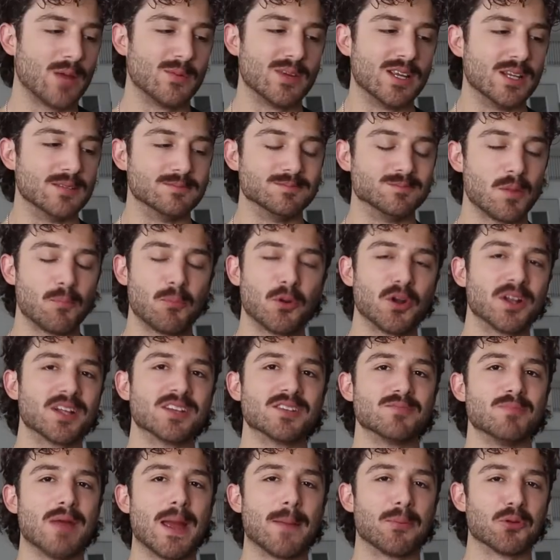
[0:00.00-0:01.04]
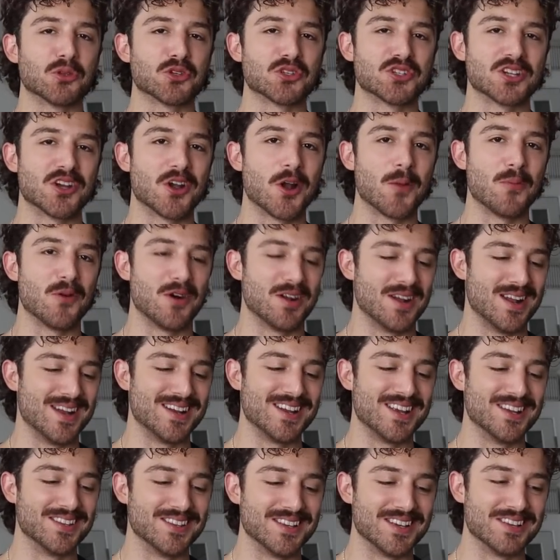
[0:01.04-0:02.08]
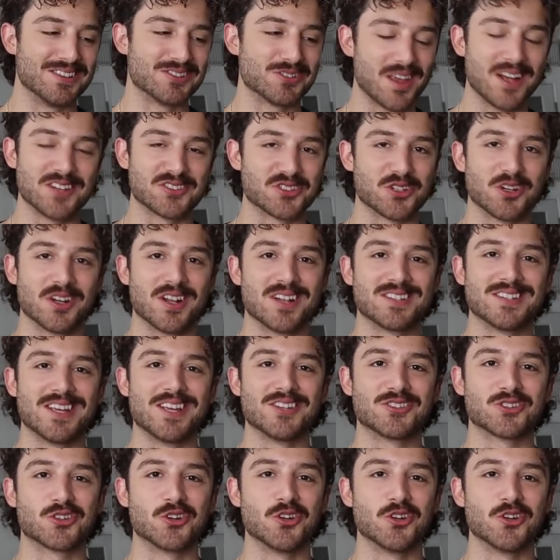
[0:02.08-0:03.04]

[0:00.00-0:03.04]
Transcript: mean, putting maple syrup on any of these, it's gonna taste